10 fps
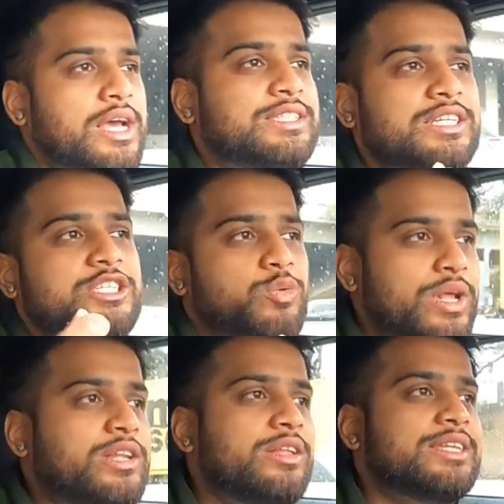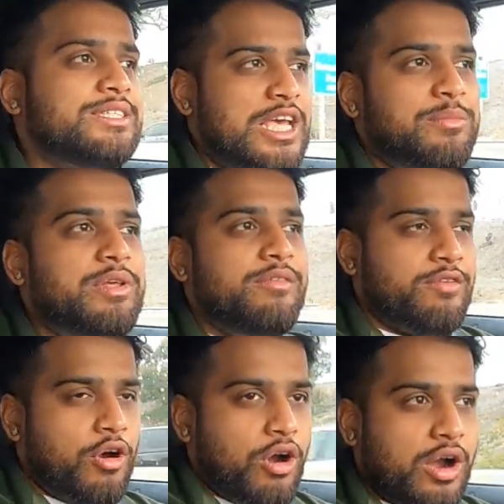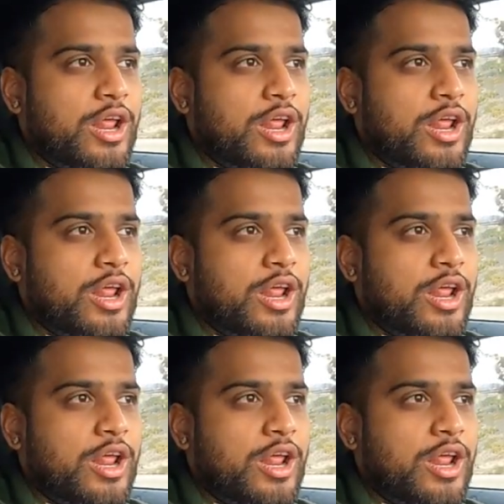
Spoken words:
It's a dwindling segment of car,